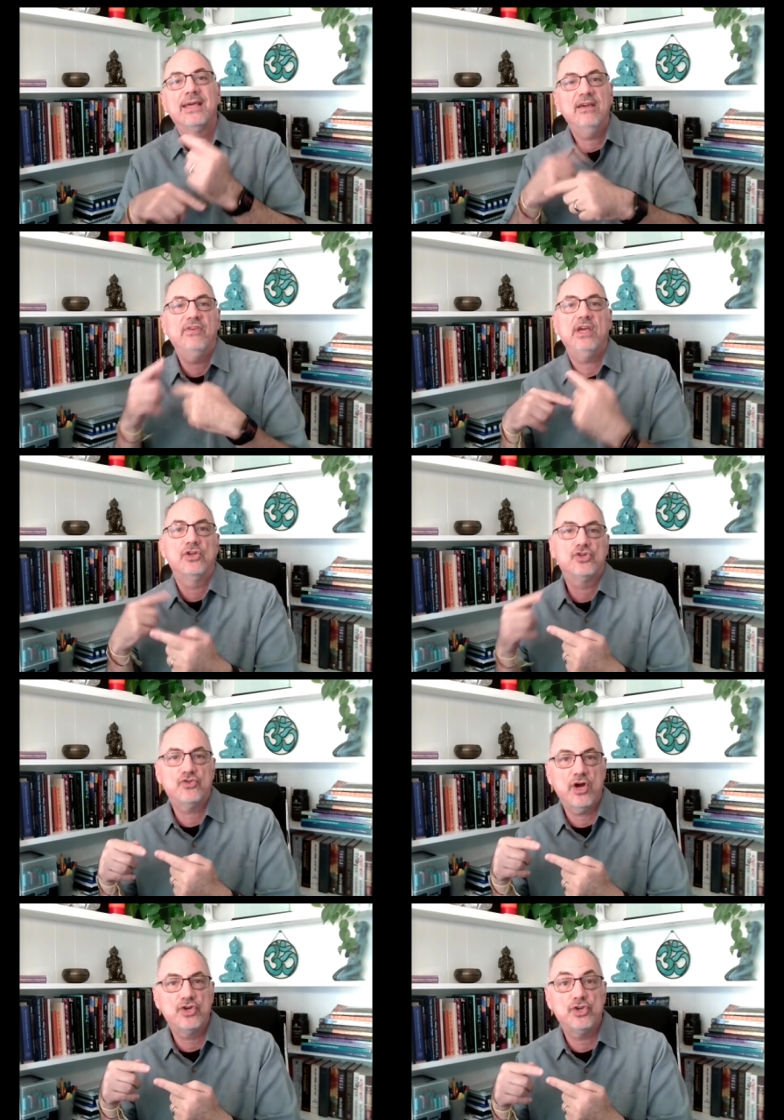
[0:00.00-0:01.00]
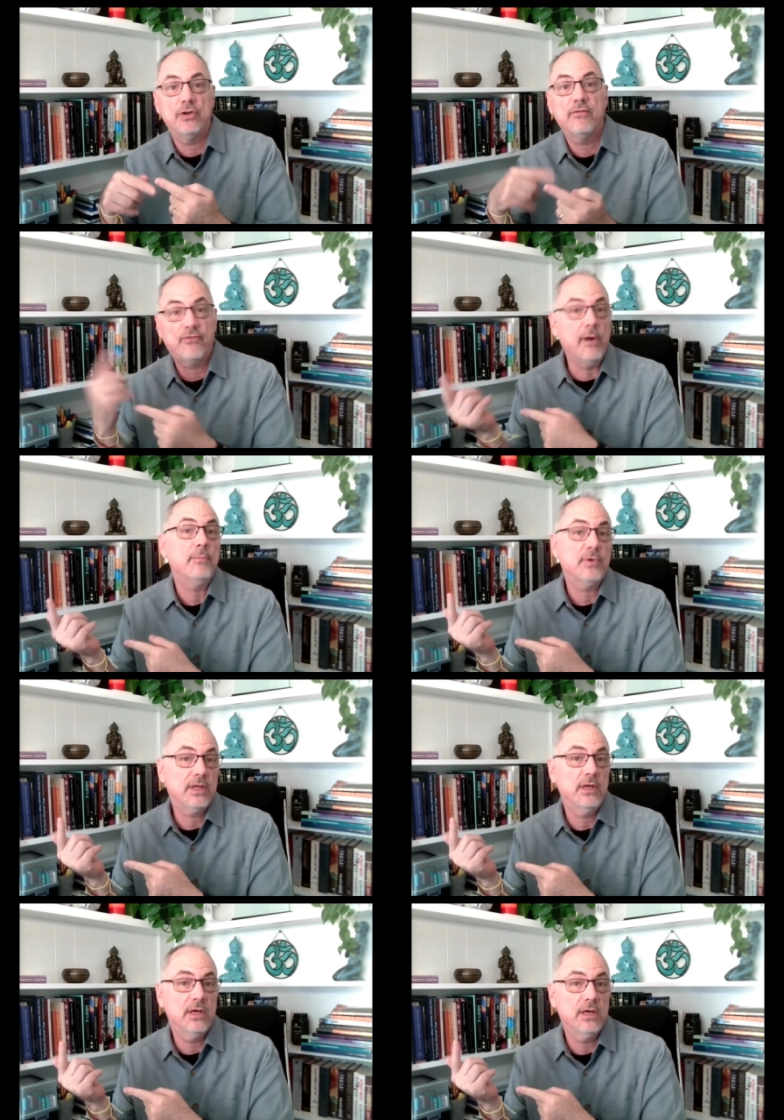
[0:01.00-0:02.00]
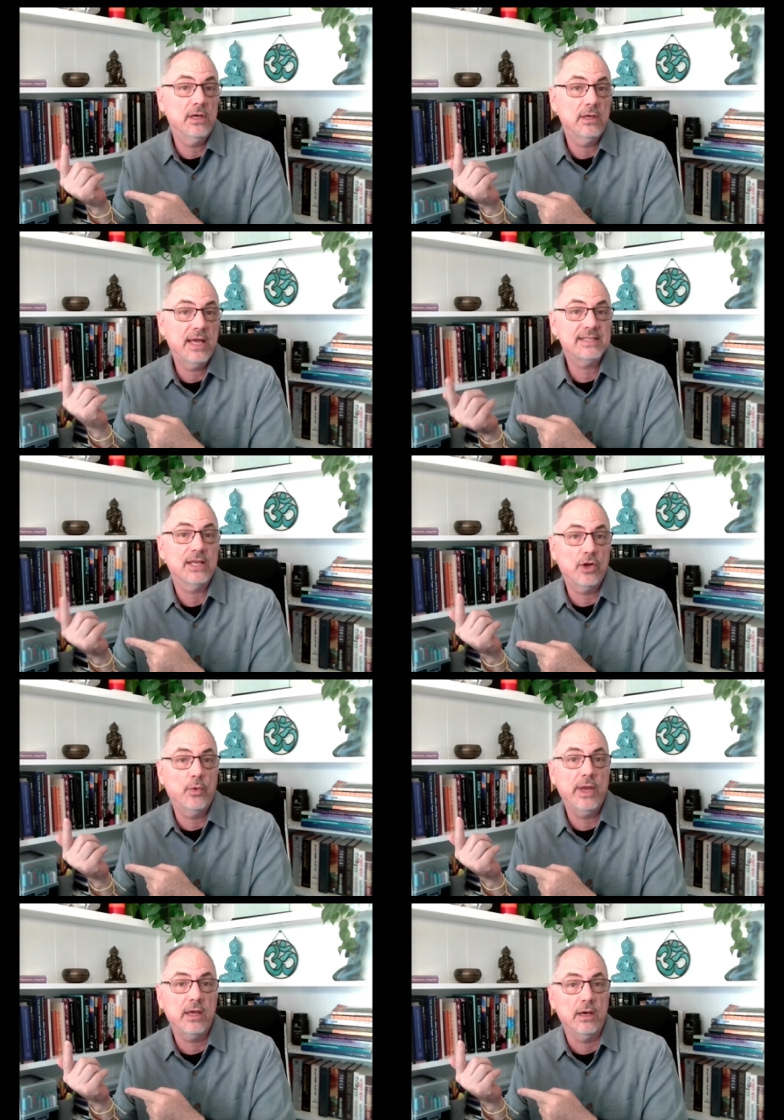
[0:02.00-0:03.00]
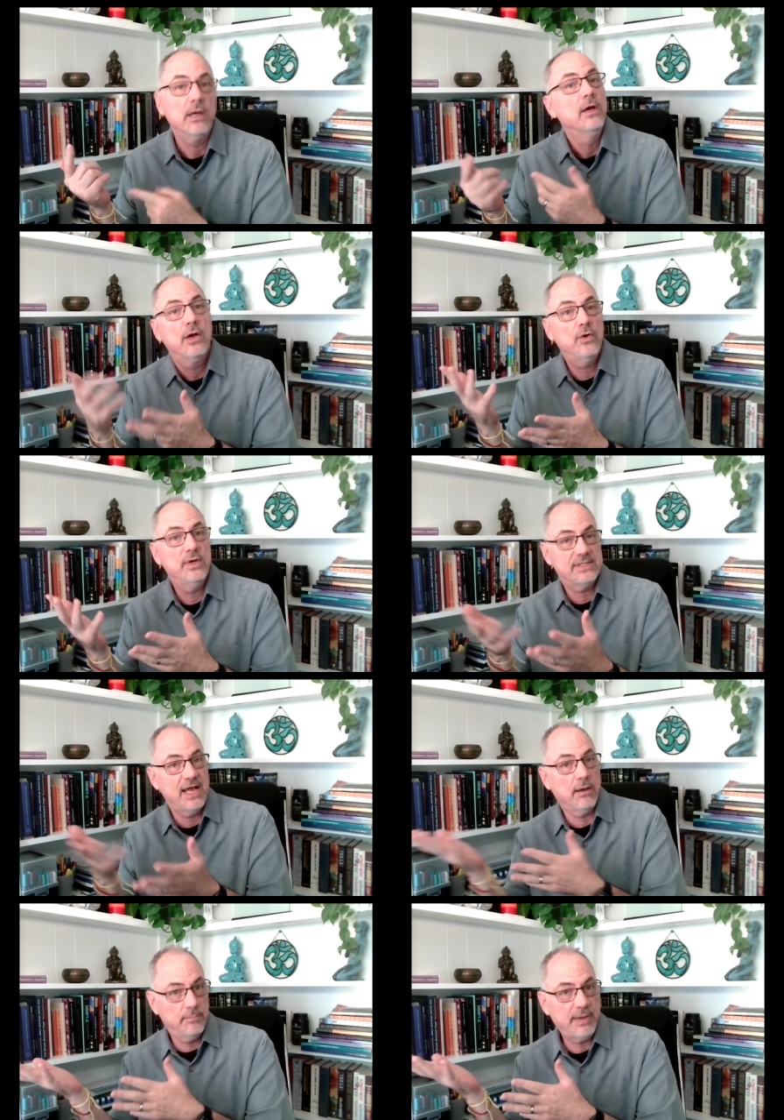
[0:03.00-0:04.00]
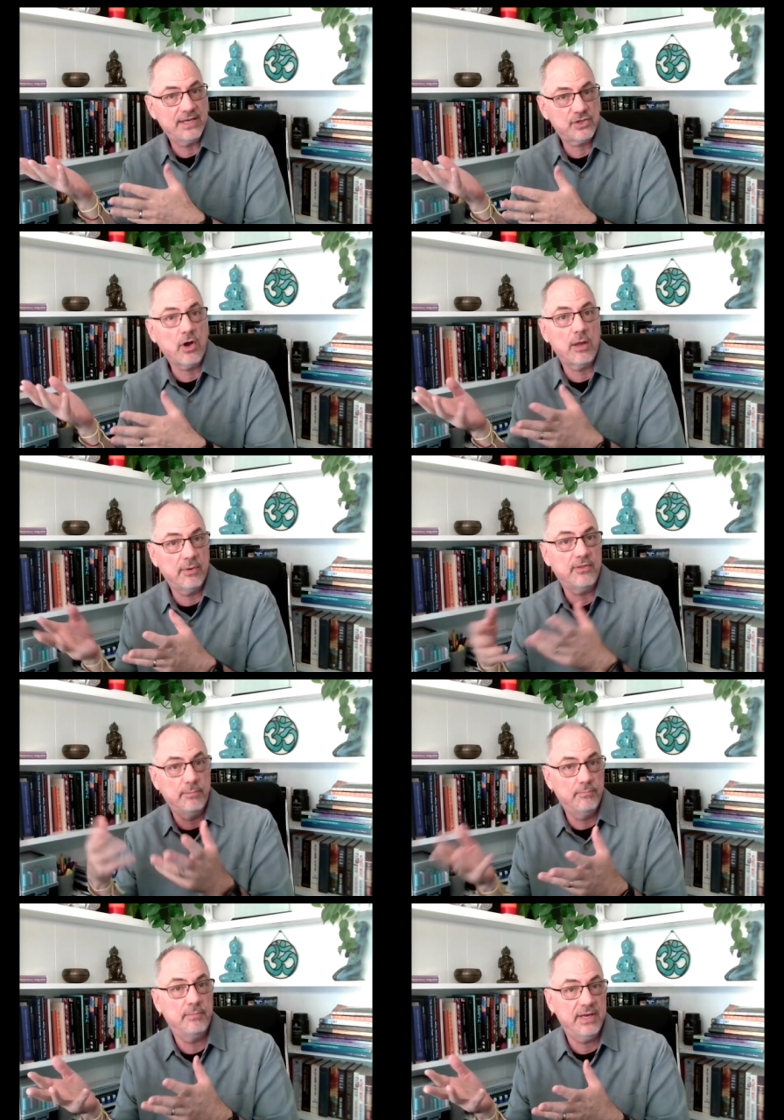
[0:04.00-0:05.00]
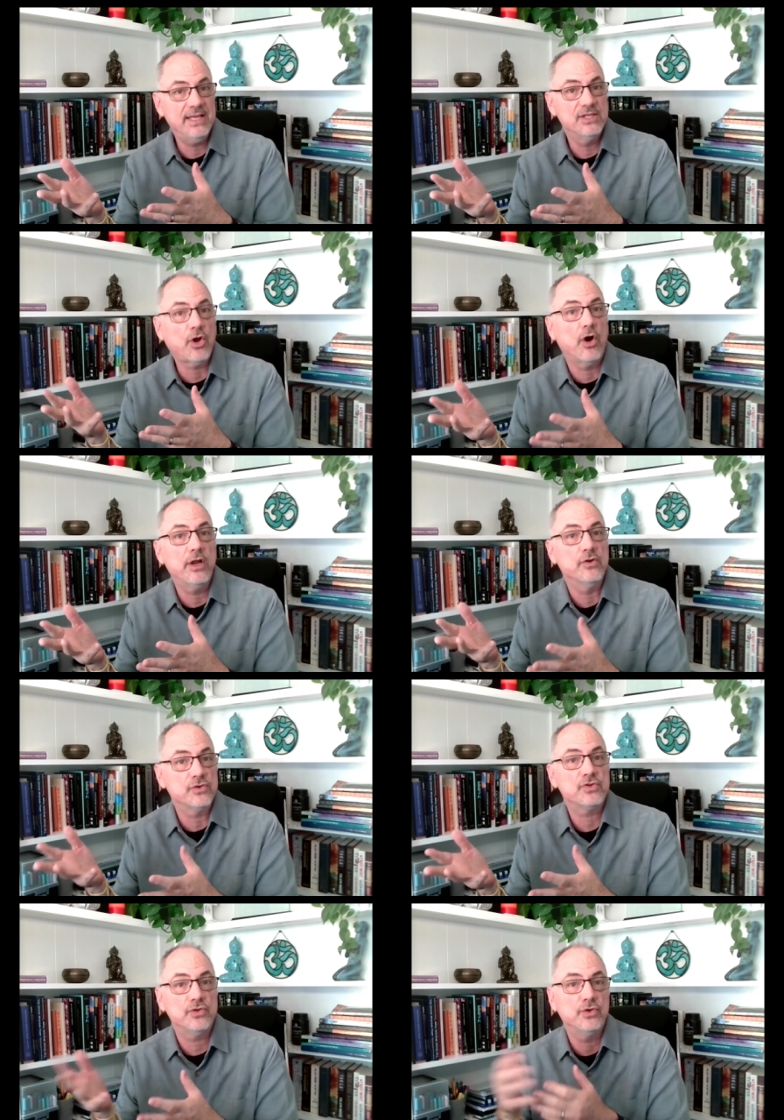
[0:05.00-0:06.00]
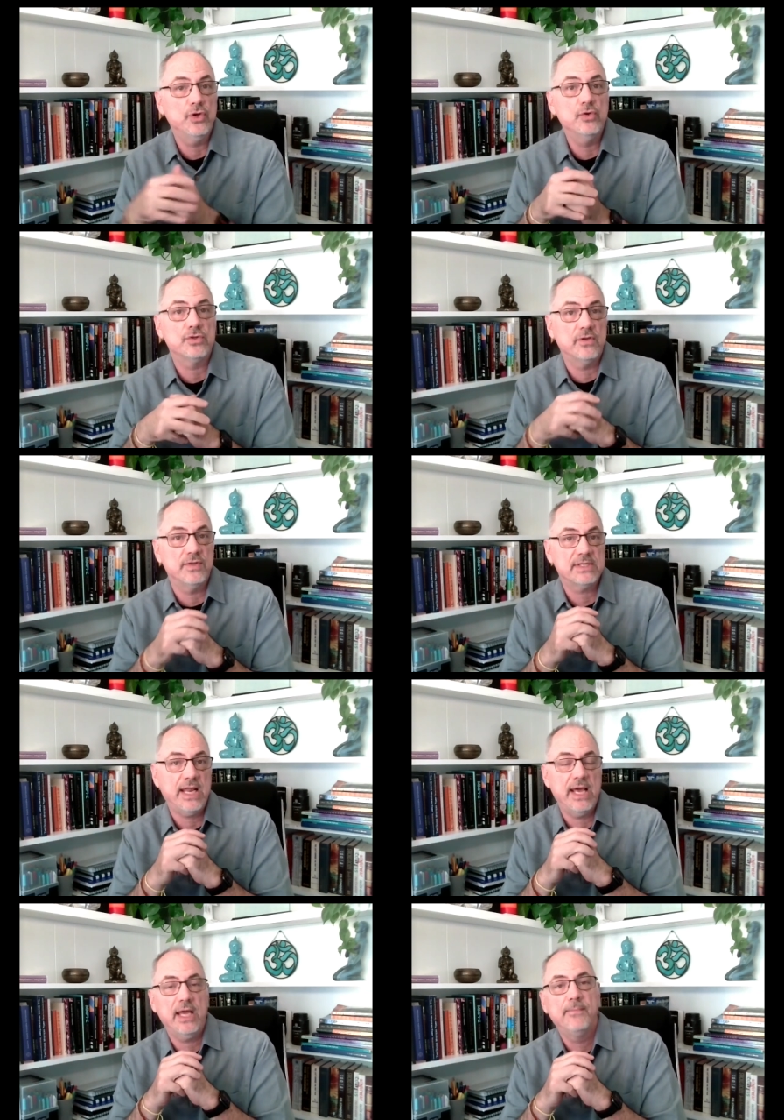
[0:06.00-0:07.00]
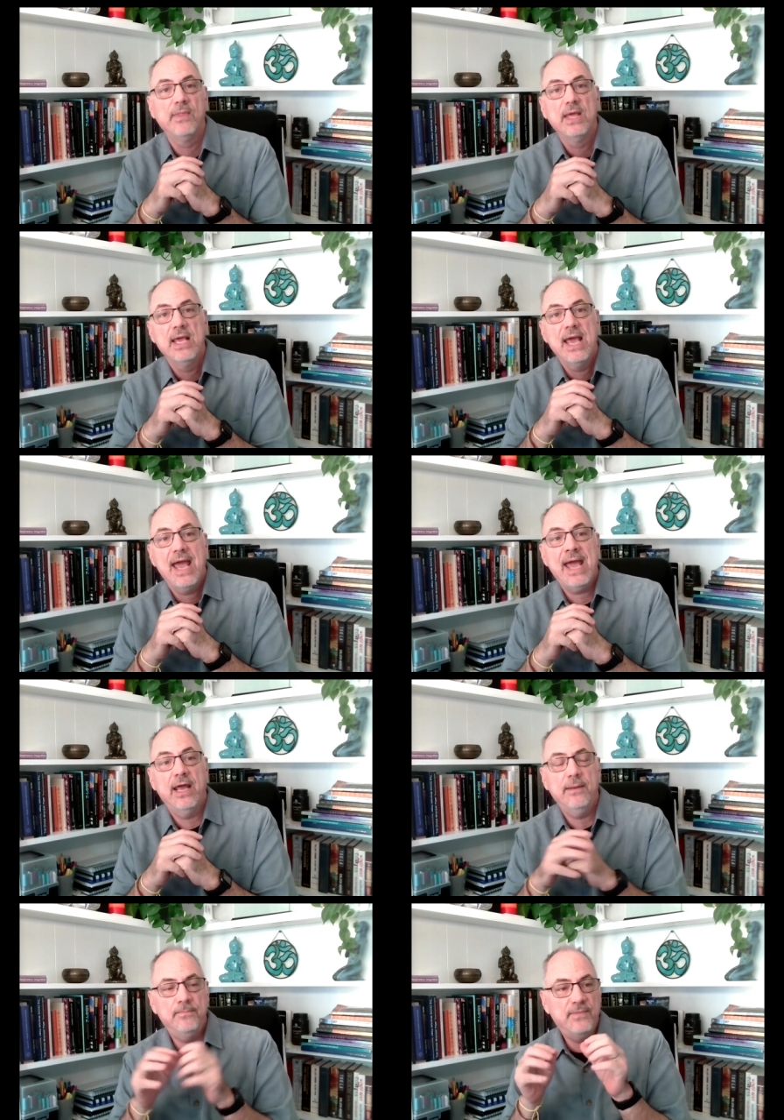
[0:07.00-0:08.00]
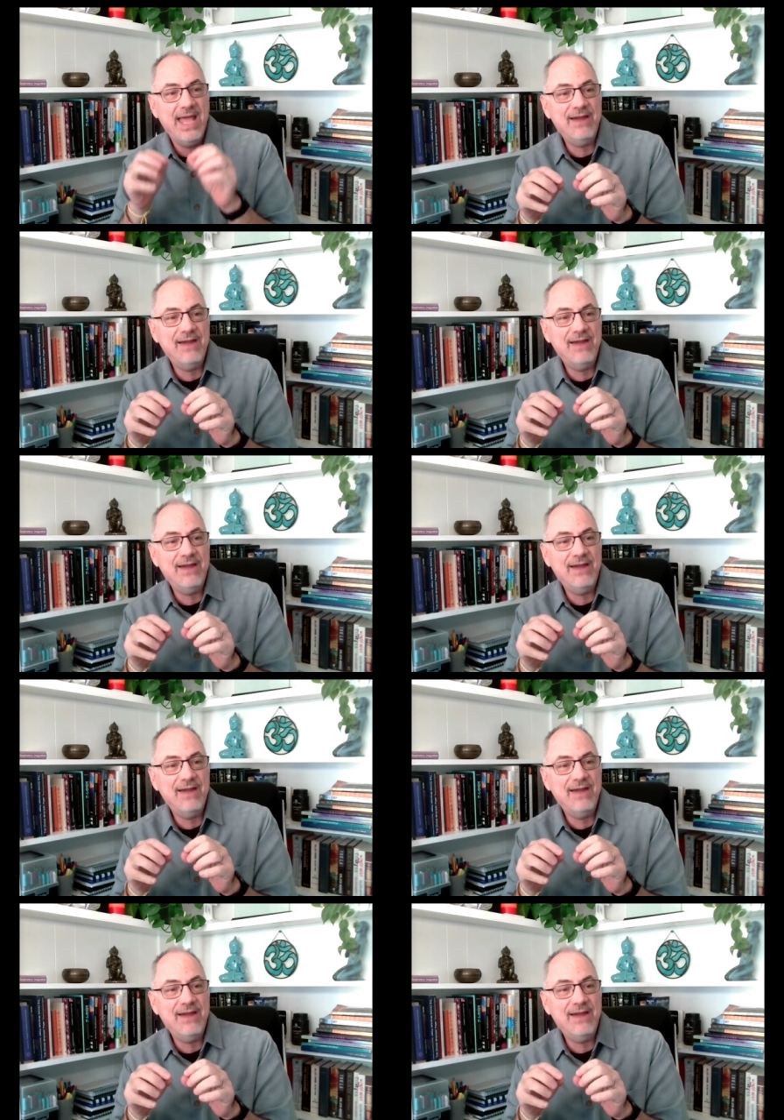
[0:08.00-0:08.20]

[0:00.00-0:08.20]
giving instruction from uh, Essen Goenka, who has now passed on, but the but his audios are still used to this day. And